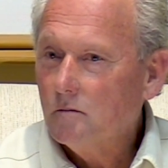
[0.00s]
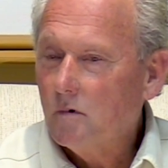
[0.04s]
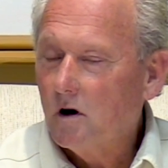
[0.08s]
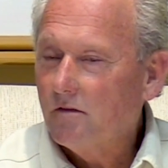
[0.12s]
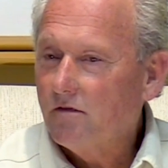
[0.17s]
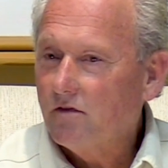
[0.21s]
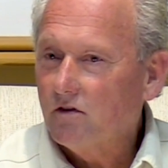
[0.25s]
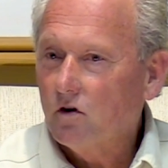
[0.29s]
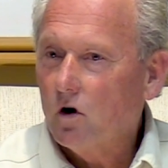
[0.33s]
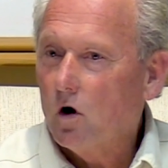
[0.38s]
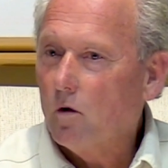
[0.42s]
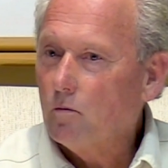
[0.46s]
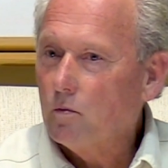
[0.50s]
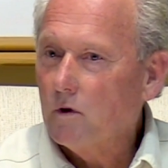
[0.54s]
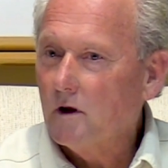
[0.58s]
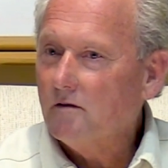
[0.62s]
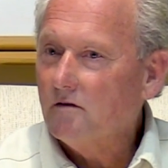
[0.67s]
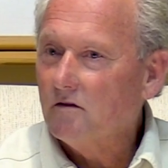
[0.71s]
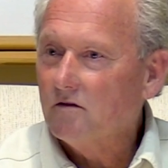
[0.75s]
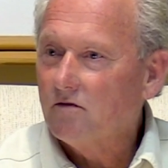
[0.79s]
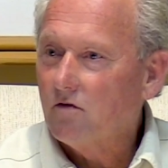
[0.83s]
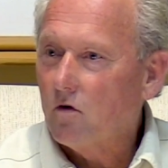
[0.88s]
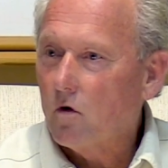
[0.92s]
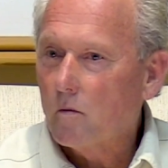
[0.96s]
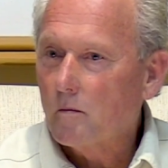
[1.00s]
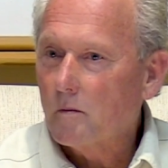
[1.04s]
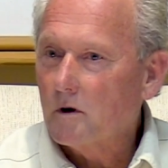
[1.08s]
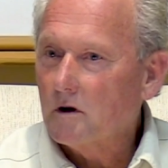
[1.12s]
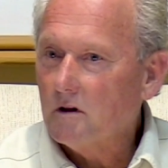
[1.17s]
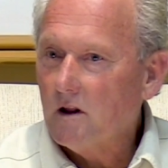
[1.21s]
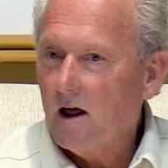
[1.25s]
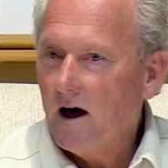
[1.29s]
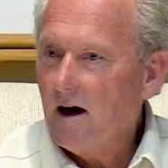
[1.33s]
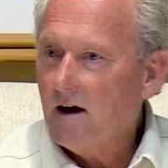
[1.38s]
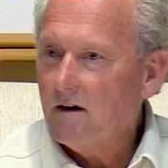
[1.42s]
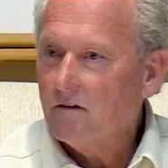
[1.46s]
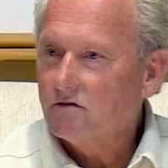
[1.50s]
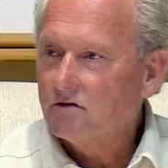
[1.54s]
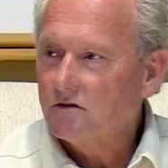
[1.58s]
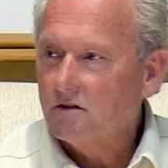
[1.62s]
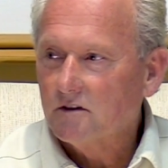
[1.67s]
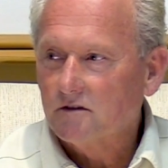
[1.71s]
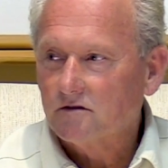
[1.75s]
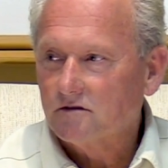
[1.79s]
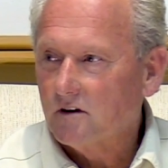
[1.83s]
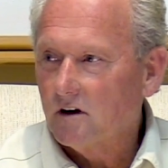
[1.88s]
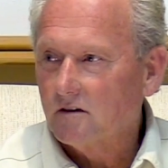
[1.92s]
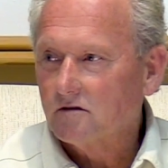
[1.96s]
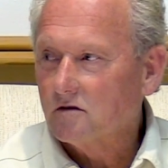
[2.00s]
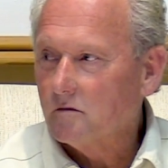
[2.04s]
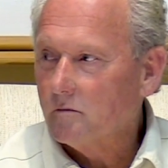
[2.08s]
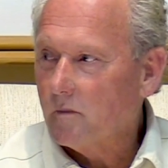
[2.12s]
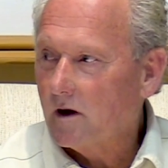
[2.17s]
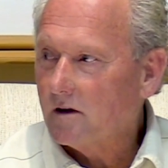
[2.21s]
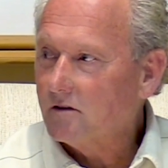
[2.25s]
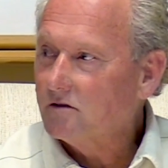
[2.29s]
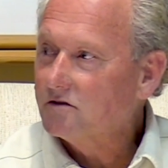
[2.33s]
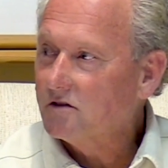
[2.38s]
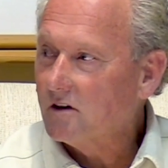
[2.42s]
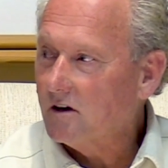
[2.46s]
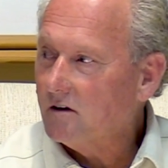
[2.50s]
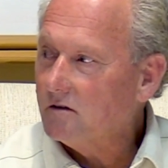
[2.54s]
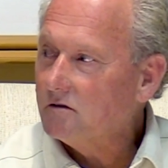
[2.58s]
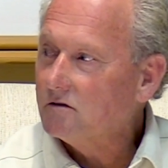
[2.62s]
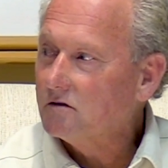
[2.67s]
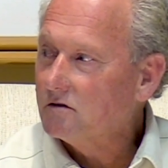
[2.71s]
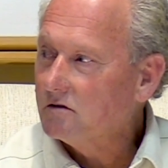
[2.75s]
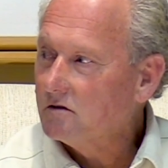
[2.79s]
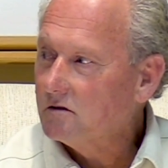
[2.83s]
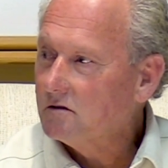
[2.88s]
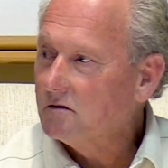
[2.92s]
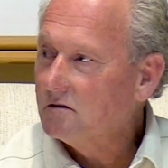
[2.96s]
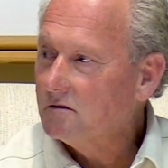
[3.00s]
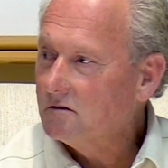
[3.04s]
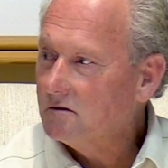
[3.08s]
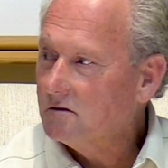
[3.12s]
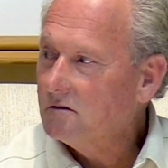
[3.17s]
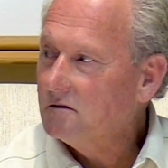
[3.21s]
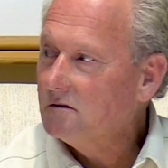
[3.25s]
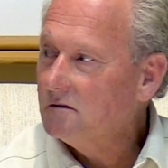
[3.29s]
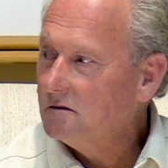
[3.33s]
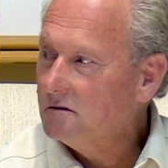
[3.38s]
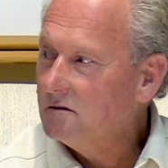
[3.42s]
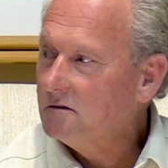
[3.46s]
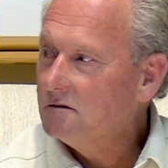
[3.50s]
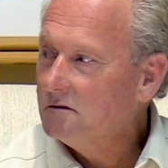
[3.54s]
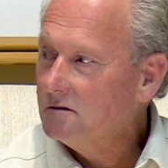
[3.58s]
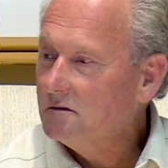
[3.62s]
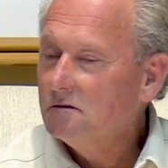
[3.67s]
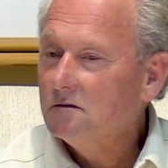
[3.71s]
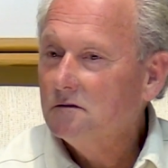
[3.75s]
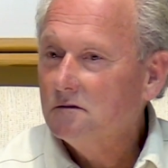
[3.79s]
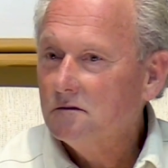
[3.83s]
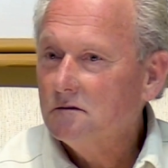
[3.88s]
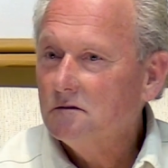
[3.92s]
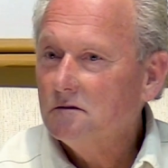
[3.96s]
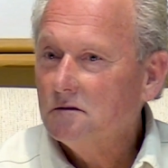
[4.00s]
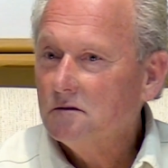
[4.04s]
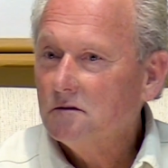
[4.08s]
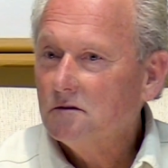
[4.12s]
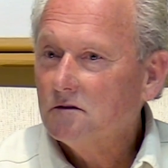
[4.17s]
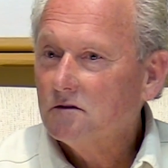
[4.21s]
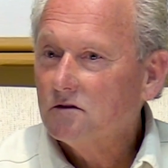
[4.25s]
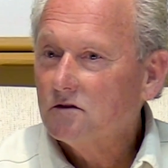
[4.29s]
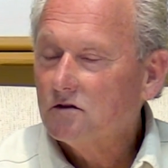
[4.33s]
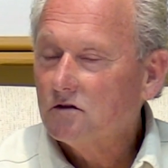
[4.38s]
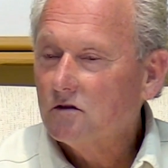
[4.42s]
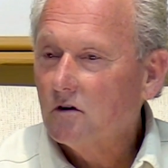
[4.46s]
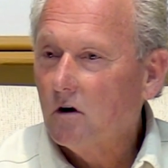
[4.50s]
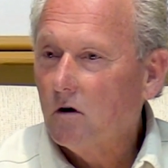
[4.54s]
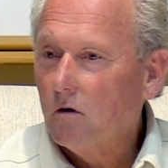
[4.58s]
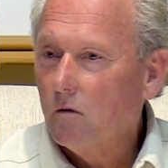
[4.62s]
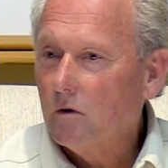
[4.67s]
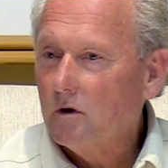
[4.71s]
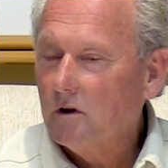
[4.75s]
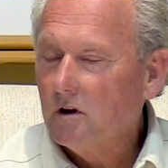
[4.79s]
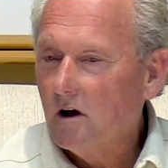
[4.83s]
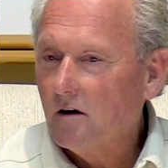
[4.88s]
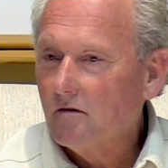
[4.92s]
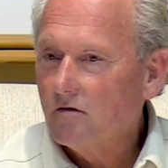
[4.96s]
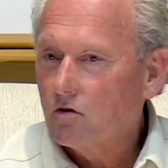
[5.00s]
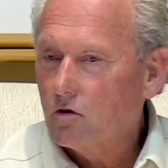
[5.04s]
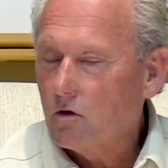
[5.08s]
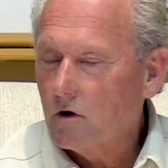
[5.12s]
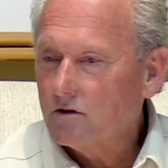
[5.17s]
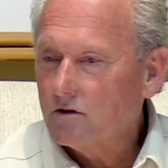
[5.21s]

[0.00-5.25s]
But if you don't believe in former lives, this doesn't make sense. So we love